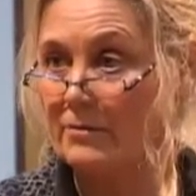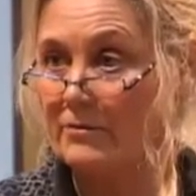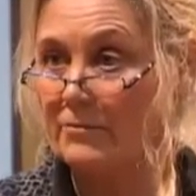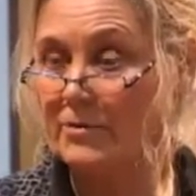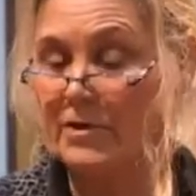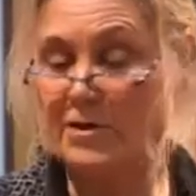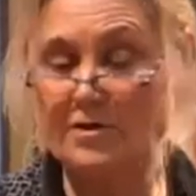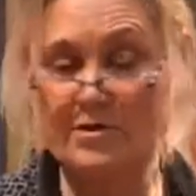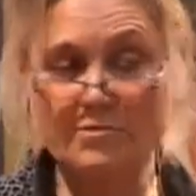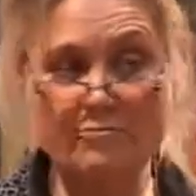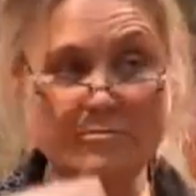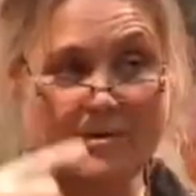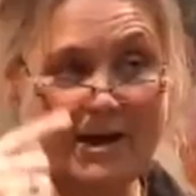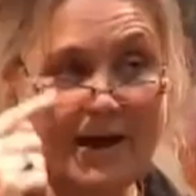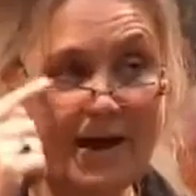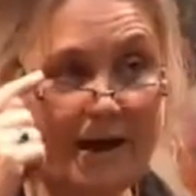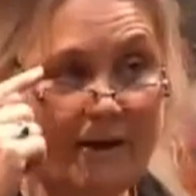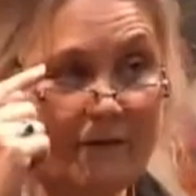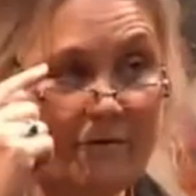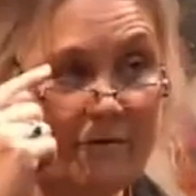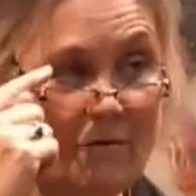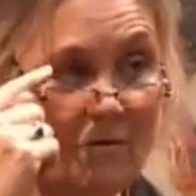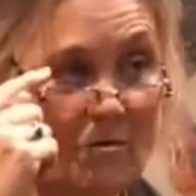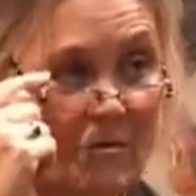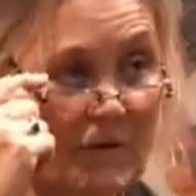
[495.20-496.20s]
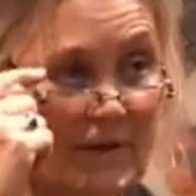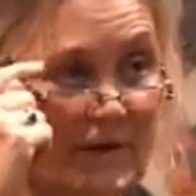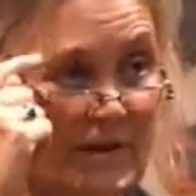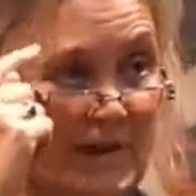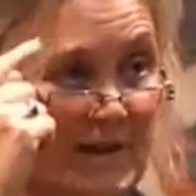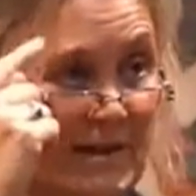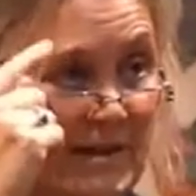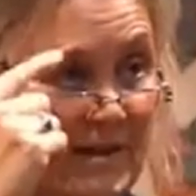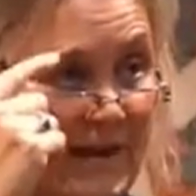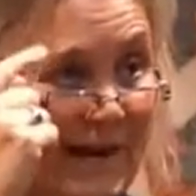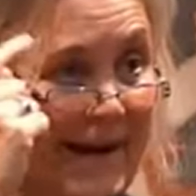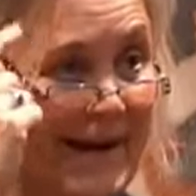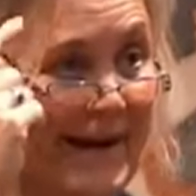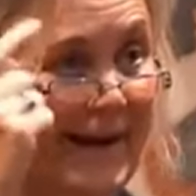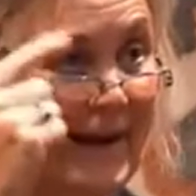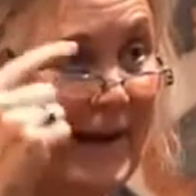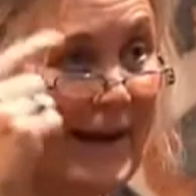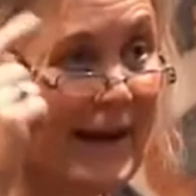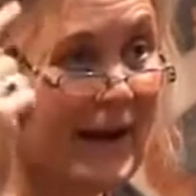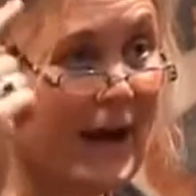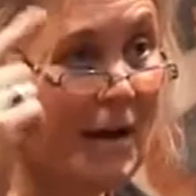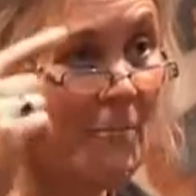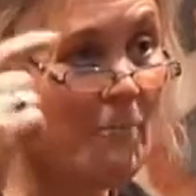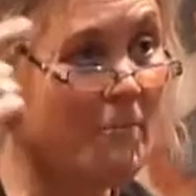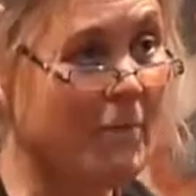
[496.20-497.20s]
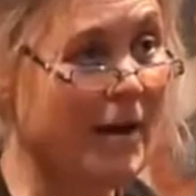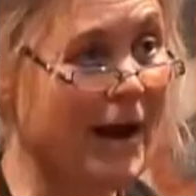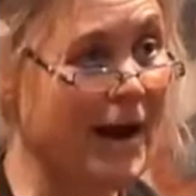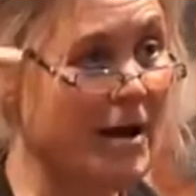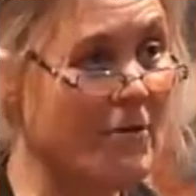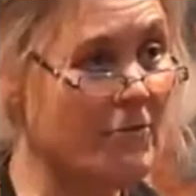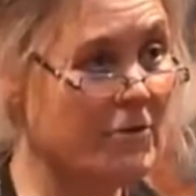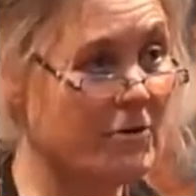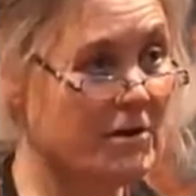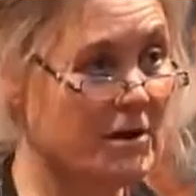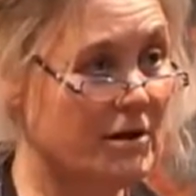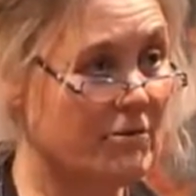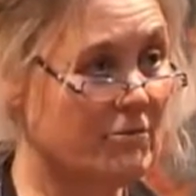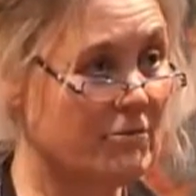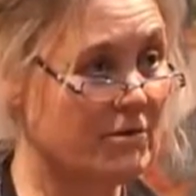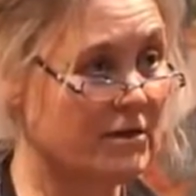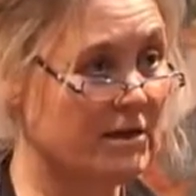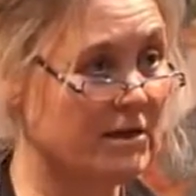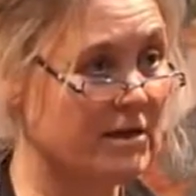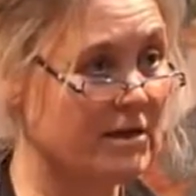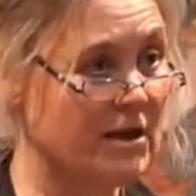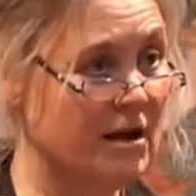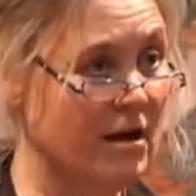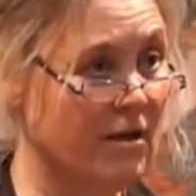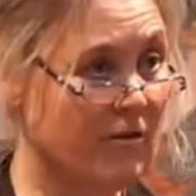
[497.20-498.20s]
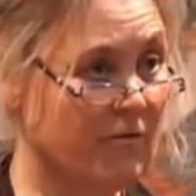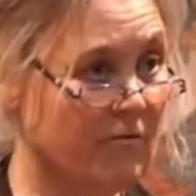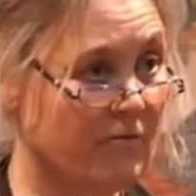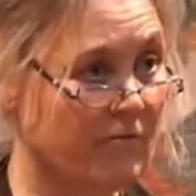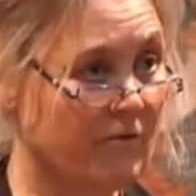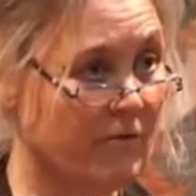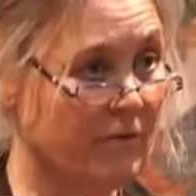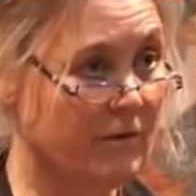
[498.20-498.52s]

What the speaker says: Because we have all this thinking about ourselves.